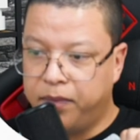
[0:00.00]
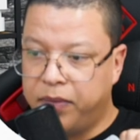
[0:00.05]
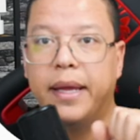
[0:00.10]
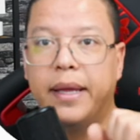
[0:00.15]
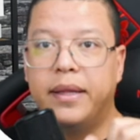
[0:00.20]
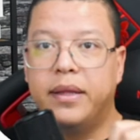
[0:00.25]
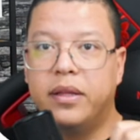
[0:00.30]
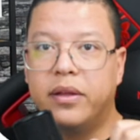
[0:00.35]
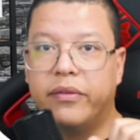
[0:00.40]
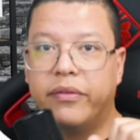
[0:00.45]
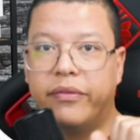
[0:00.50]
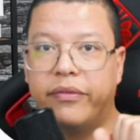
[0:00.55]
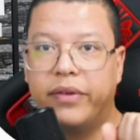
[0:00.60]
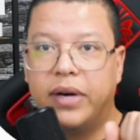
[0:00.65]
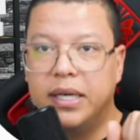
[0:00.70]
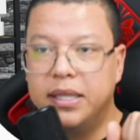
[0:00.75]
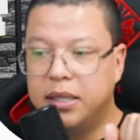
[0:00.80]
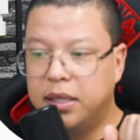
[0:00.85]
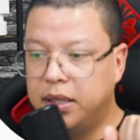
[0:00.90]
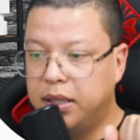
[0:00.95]
And
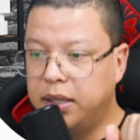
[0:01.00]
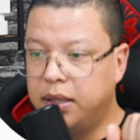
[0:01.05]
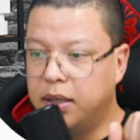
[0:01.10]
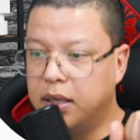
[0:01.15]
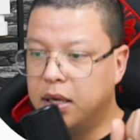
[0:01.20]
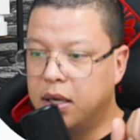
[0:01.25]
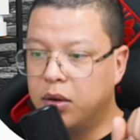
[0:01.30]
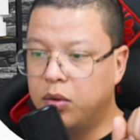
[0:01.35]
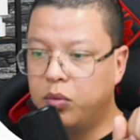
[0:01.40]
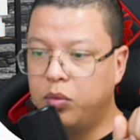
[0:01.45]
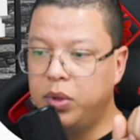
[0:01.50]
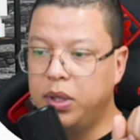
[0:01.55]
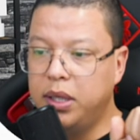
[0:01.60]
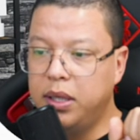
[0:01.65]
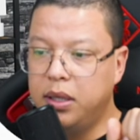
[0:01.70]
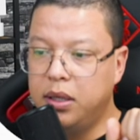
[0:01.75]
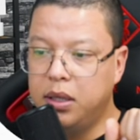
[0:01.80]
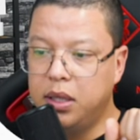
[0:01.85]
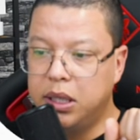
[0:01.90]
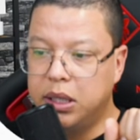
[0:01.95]
finally,
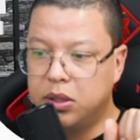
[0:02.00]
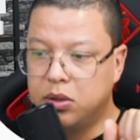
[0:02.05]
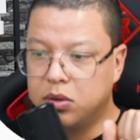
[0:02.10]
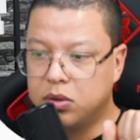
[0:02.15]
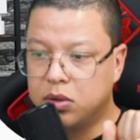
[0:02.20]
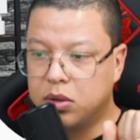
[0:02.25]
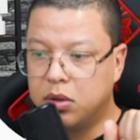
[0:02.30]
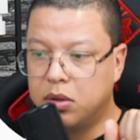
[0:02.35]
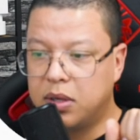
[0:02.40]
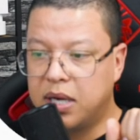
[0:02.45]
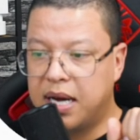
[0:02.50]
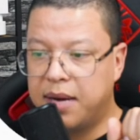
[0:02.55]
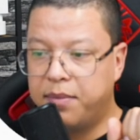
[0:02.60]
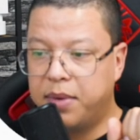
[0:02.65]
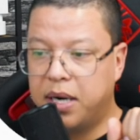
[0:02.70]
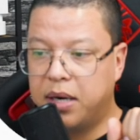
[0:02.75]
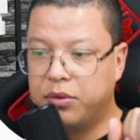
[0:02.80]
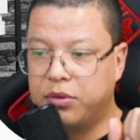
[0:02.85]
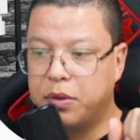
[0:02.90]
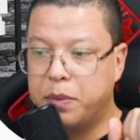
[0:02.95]
we need to talk
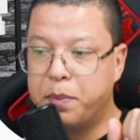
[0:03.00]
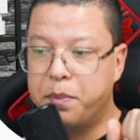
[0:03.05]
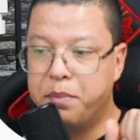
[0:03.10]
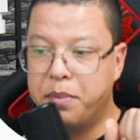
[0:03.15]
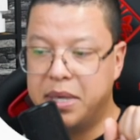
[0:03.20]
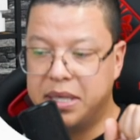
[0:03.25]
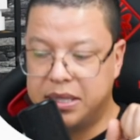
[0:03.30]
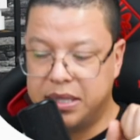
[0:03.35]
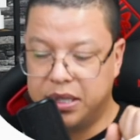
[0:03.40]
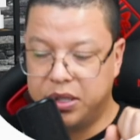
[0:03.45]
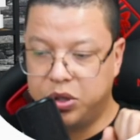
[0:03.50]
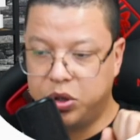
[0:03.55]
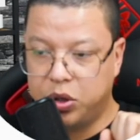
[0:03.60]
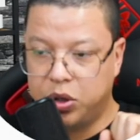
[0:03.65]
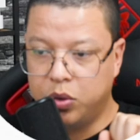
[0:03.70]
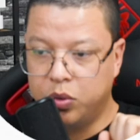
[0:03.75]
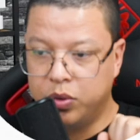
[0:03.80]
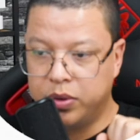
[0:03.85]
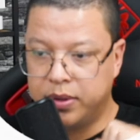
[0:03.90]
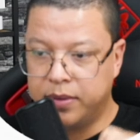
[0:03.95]
about message
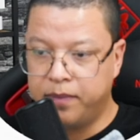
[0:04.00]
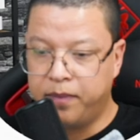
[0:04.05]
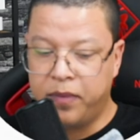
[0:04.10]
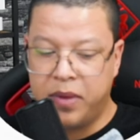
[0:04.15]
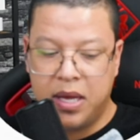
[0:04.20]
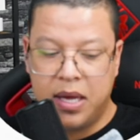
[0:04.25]
queues.